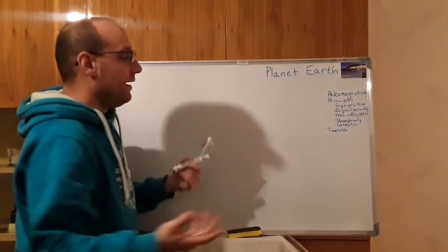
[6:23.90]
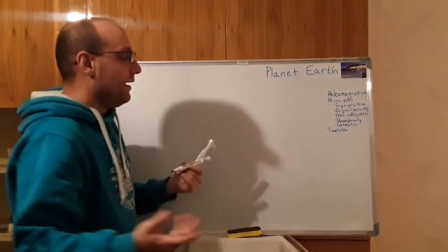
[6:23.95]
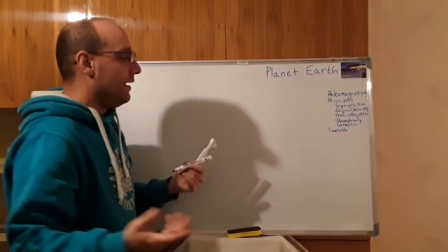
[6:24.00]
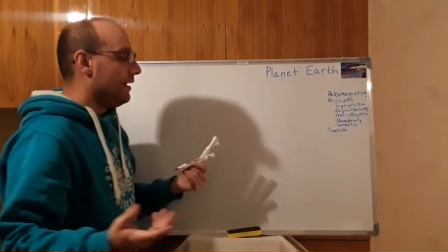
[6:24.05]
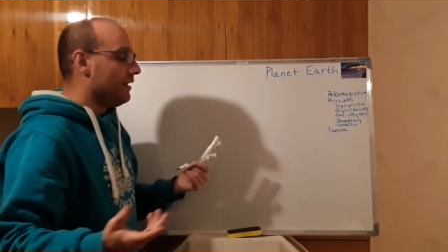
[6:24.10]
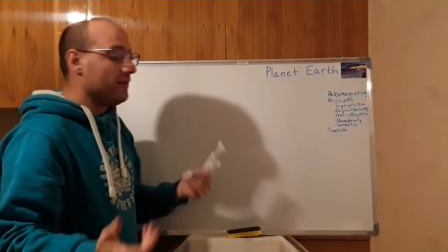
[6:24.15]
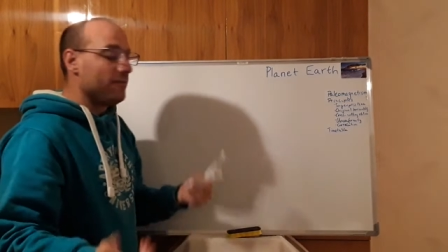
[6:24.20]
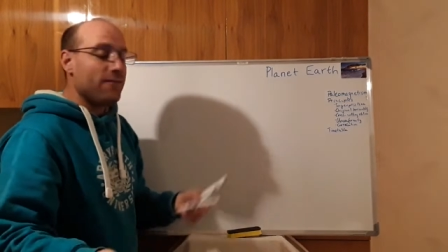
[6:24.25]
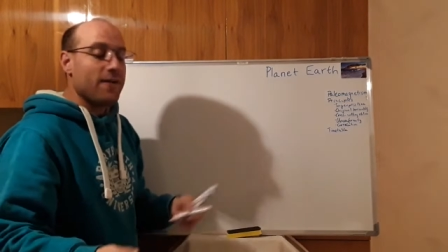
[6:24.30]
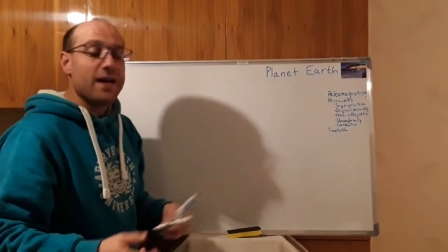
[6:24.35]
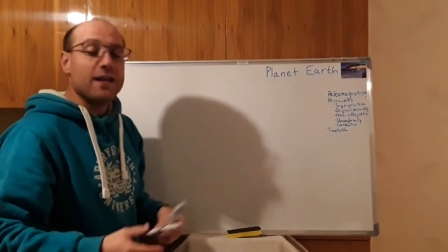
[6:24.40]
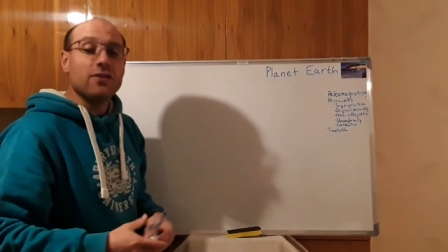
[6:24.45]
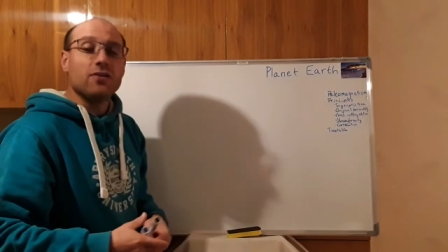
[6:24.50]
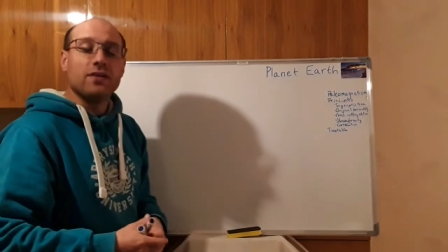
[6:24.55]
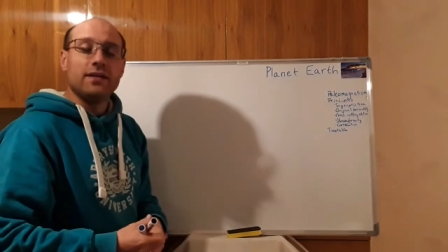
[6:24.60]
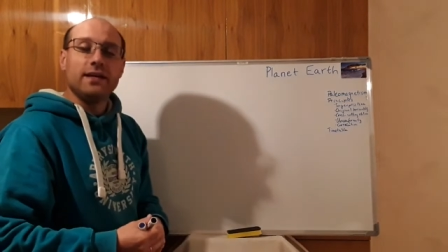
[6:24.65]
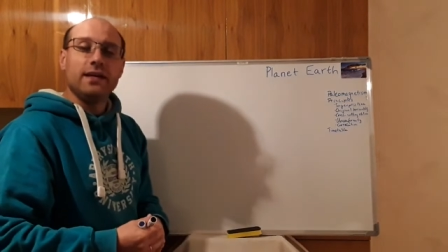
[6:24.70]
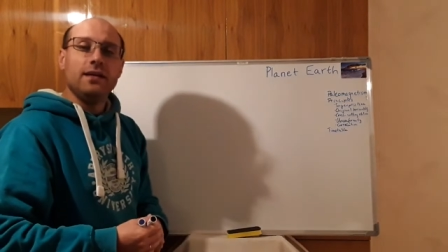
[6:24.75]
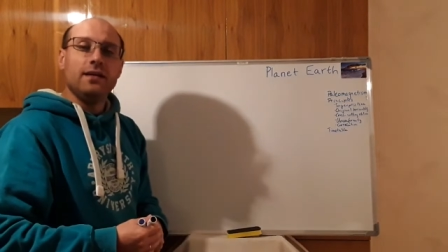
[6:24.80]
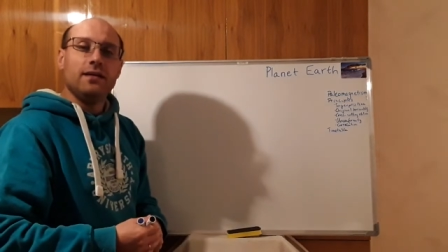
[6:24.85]
And
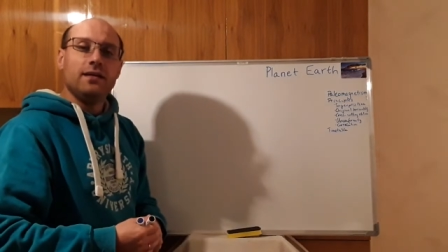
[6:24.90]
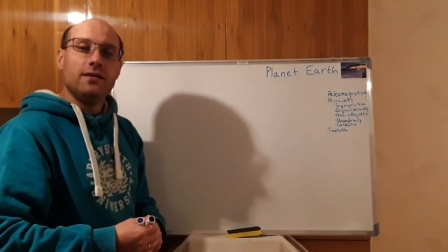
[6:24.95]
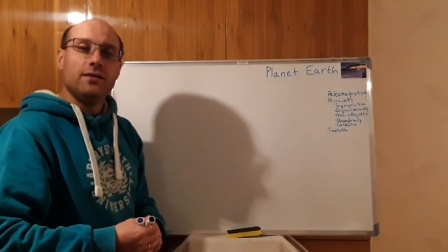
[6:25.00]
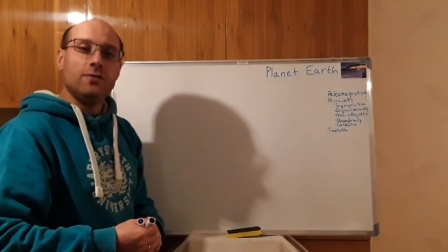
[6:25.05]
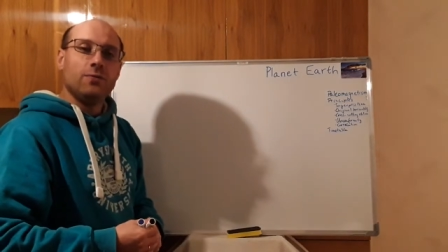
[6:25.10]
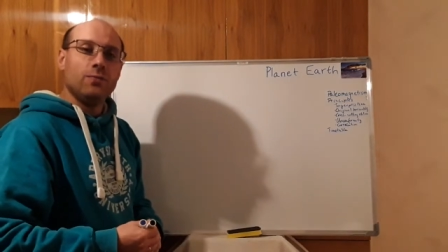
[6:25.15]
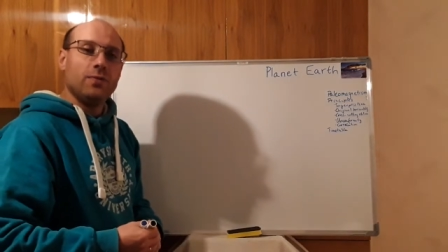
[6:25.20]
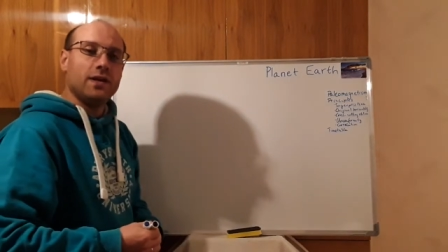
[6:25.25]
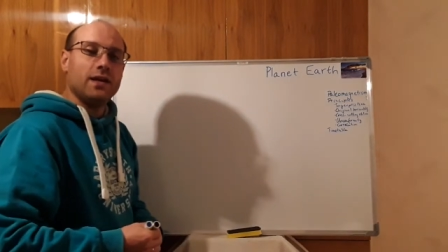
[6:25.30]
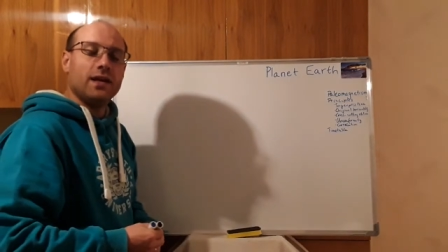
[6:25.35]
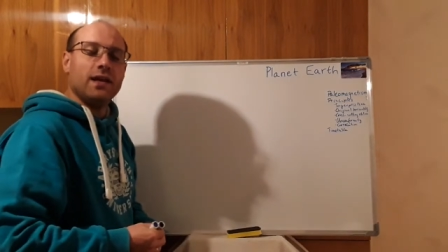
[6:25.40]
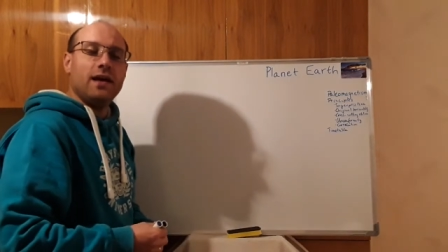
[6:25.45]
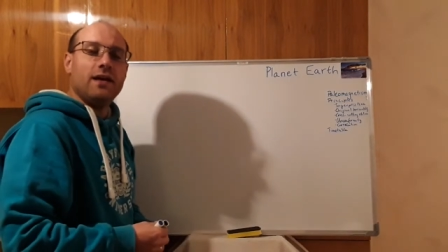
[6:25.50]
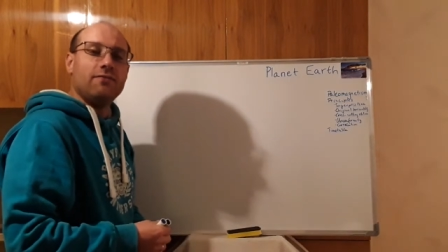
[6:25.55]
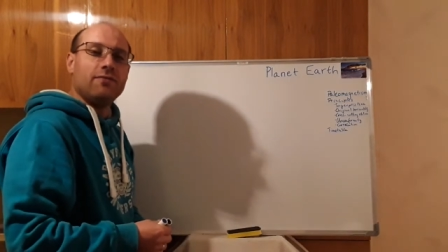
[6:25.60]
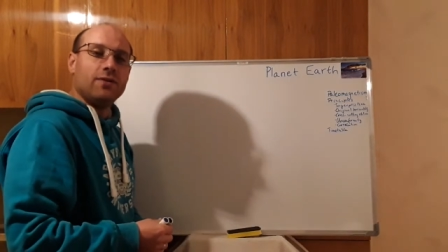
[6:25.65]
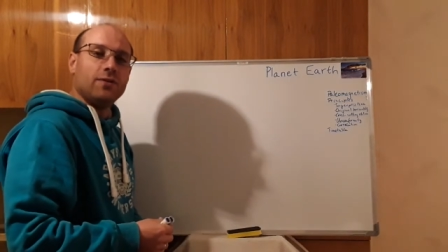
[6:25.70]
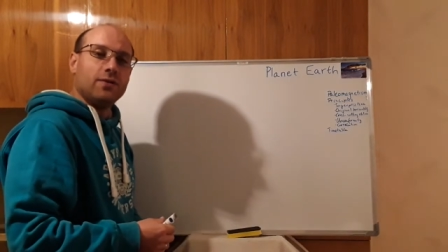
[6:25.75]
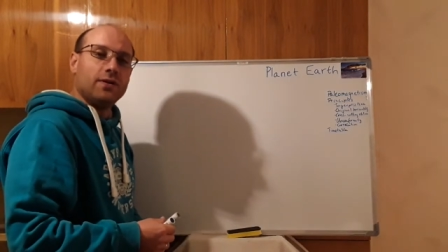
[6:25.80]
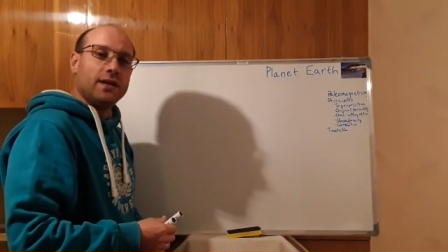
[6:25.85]
finally, we can have
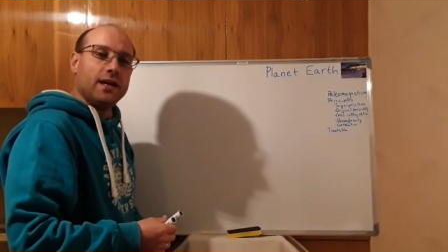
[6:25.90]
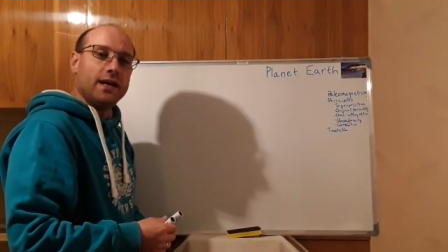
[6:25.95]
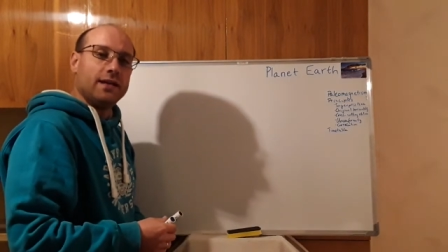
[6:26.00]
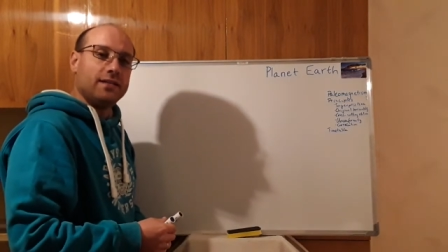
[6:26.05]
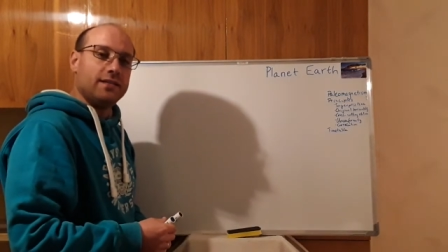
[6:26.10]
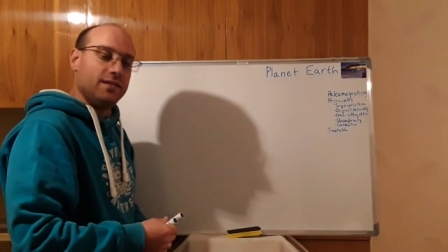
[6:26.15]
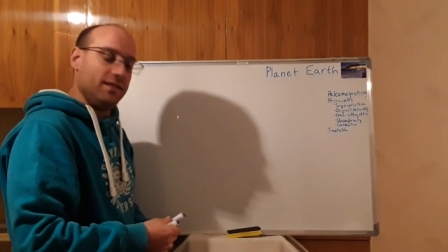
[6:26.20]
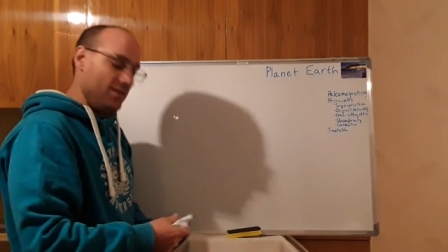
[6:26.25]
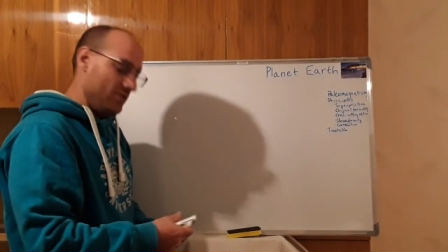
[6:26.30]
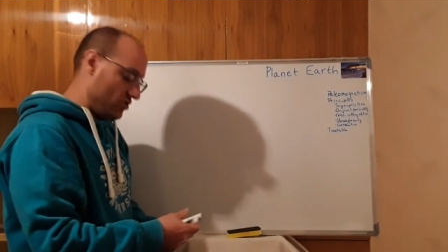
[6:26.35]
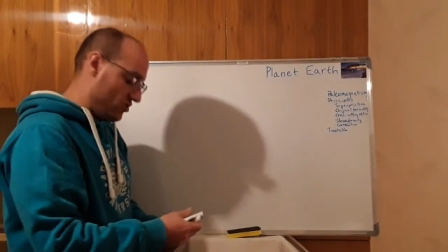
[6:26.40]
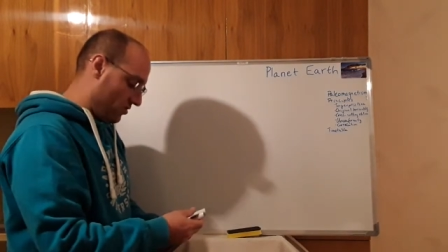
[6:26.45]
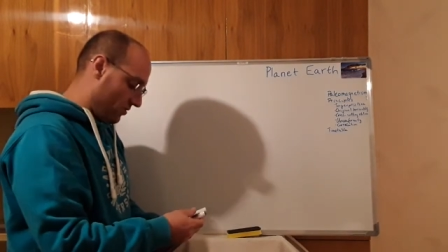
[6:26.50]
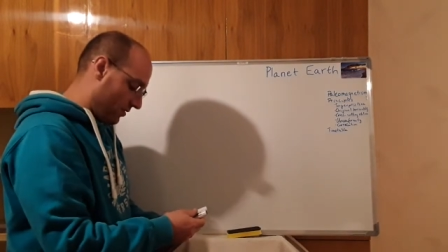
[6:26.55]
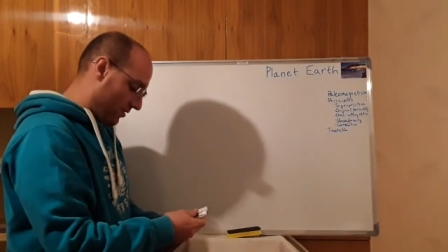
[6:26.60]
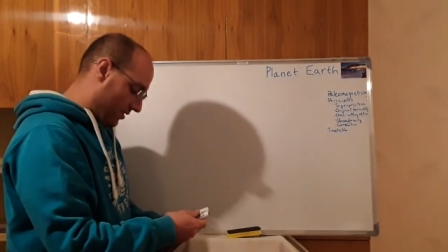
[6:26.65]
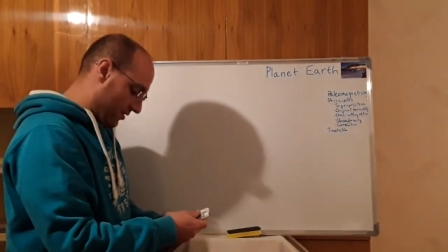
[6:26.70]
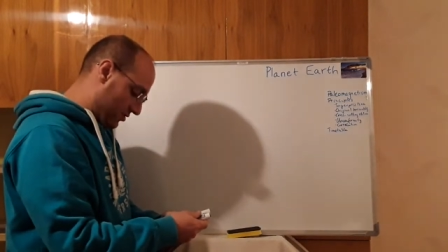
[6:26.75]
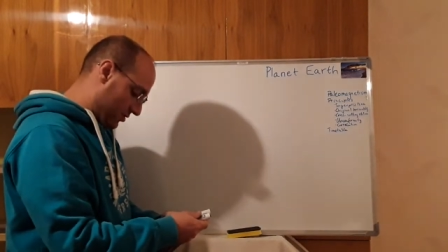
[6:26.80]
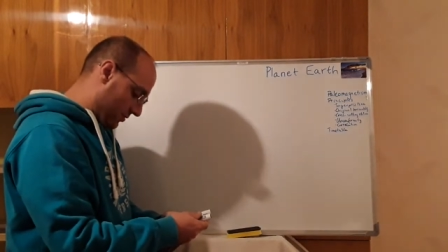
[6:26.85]
a look at the
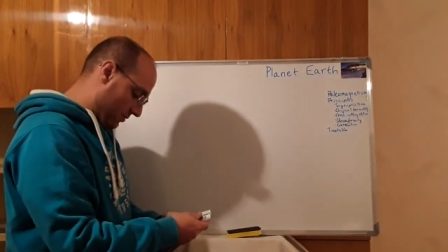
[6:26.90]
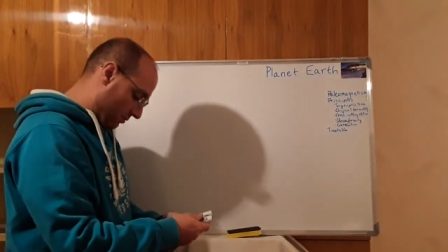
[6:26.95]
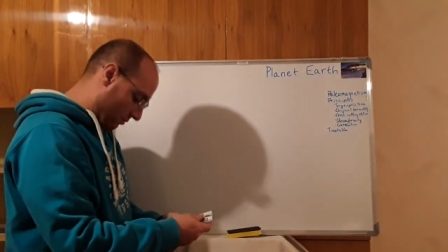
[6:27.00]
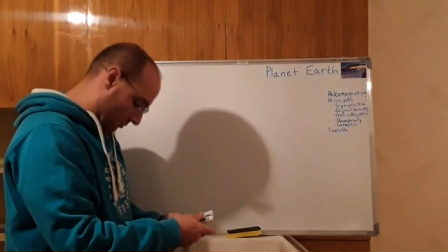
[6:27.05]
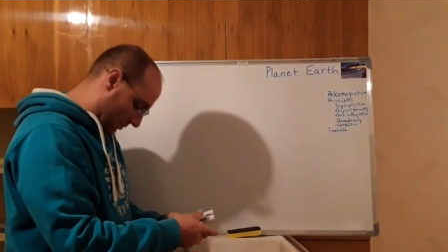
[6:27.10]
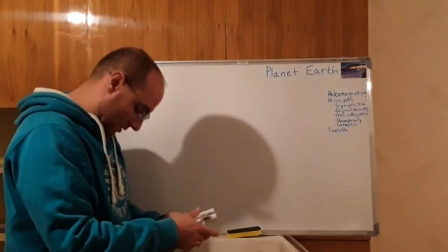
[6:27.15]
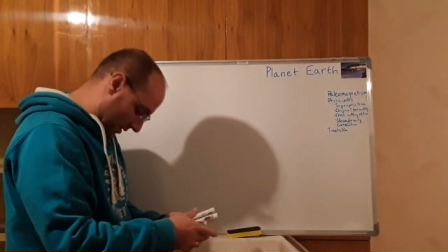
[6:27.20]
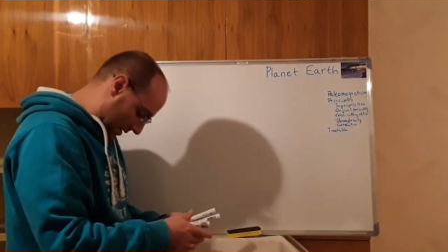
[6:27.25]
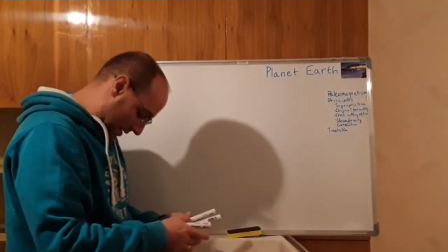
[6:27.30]
geological